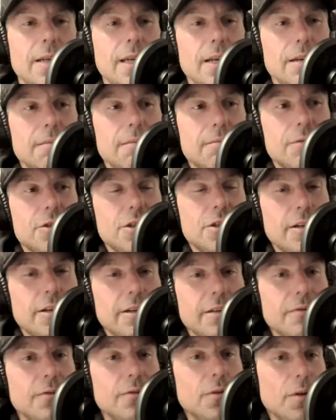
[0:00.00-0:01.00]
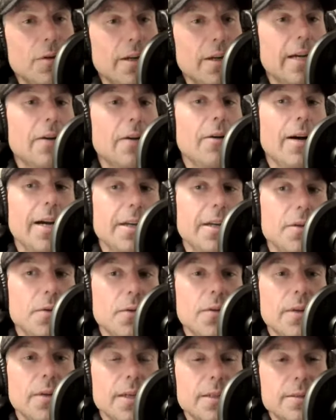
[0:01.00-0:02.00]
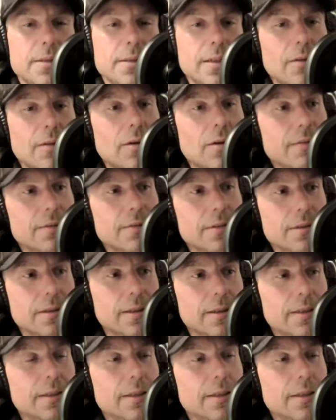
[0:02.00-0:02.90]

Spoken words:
and share info on how I do things. And now, obviously,